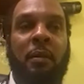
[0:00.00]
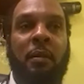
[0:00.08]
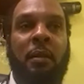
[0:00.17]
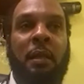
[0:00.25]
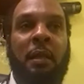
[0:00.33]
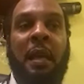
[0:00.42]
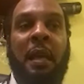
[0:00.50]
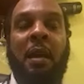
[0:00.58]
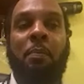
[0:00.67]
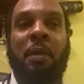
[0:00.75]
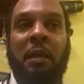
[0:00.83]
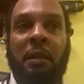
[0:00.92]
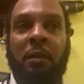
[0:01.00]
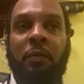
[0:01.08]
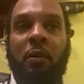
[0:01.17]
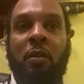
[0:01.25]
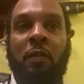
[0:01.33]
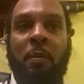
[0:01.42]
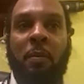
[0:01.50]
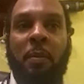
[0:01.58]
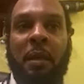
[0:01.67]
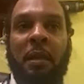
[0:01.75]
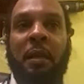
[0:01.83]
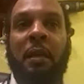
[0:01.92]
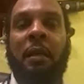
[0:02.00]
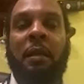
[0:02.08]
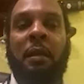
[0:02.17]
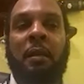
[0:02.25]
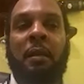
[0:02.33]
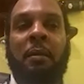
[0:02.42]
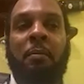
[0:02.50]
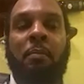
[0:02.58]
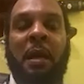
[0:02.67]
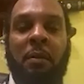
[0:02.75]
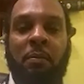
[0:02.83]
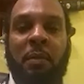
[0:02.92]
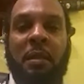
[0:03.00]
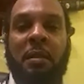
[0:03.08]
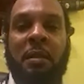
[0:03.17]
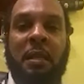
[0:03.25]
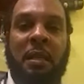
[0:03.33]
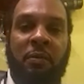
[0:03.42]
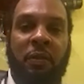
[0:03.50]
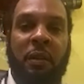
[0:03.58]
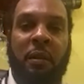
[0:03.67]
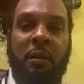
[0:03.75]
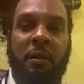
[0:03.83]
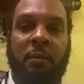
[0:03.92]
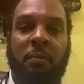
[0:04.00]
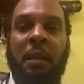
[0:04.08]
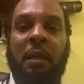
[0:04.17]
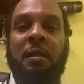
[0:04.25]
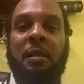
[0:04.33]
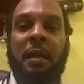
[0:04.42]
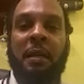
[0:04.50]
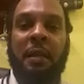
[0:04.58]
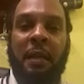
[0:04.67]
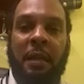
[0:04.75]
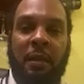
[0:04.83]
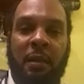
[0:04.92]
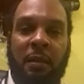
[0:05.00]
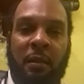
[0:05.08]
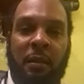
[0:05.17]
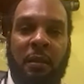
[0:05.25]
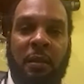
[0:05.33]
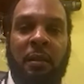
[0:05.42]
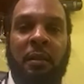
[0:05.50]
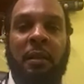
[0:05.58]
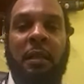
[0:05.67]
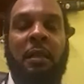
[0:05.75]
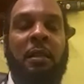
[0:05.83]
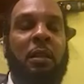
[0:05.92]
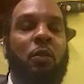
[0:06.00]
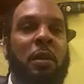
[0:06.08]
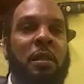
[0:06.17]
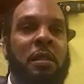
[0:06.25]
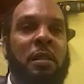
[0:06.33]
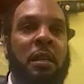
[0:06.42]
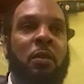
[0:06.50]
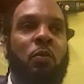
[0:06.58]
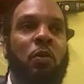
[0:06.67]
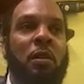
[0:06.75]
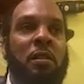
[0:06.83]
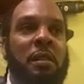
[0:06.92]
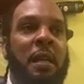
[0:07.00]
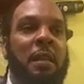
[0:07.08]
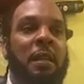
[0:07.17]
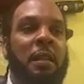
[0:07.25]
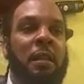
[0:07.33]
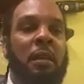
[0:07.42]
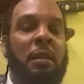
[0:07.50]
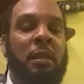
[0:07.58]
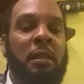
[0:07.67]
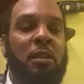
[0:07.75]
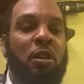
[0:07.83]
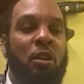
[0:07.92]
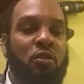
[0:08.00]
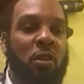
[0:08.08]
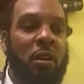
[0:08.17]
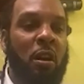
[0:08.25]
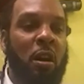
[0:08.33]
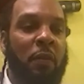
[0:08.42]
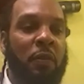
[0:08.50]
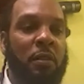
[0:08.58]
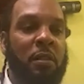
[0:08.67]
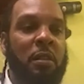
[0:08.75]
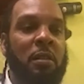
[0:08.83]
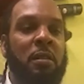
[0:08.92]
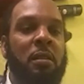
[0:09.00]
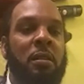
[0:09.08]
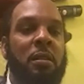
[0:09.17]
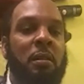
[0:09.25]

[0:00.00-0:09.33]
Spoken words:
liability for government might be significant, because again, the question was that these contract officers